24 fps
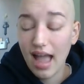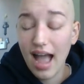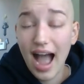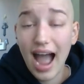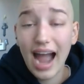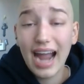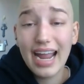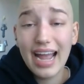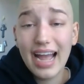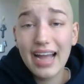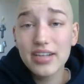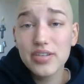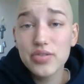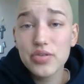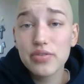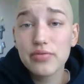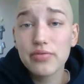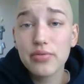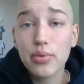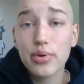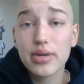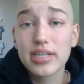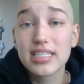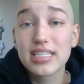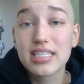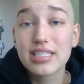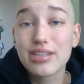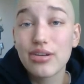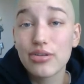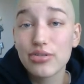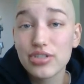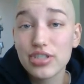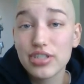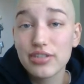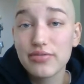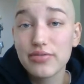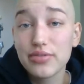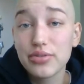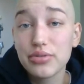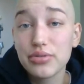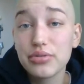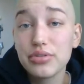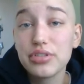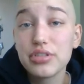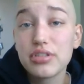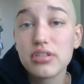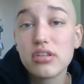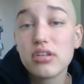I had to avoid salty
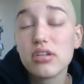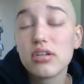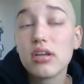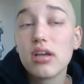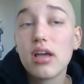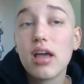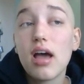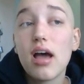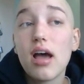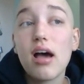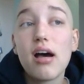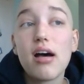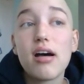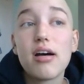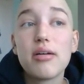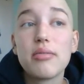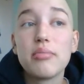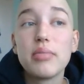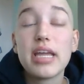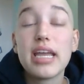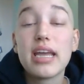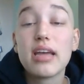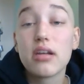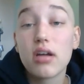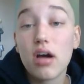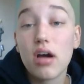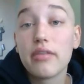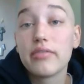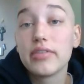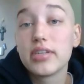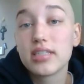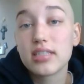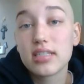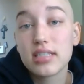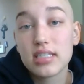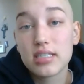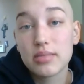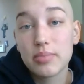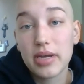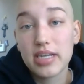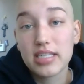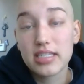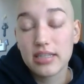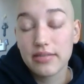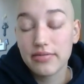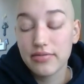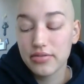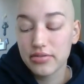foods and obviously
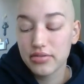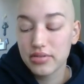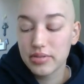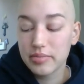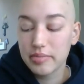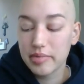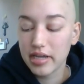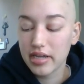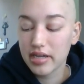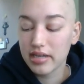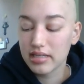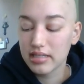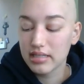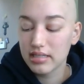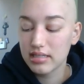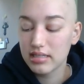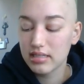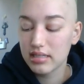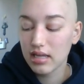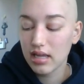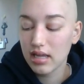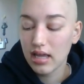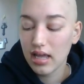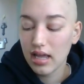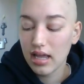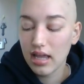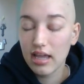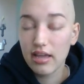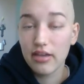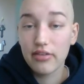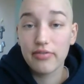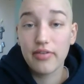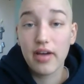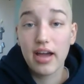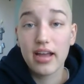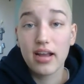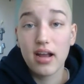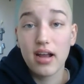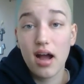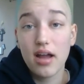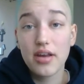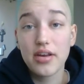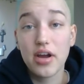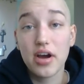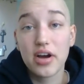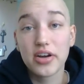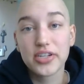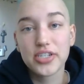spicy foods, because if I
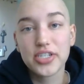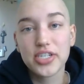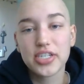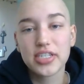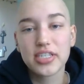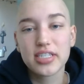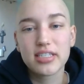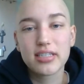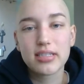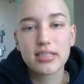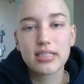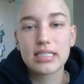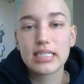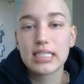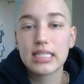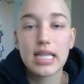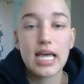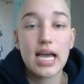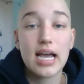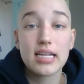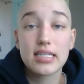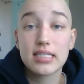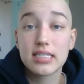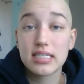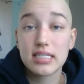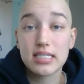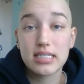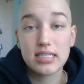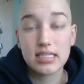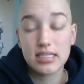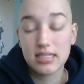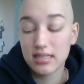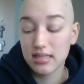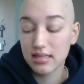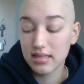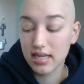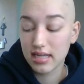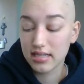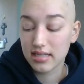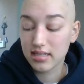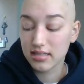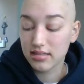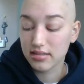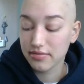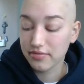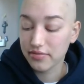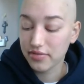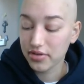got nauseous, that
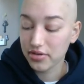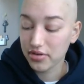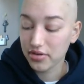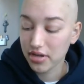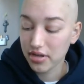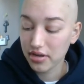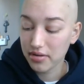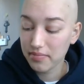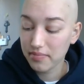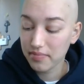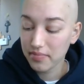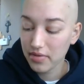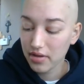doesn't feel good.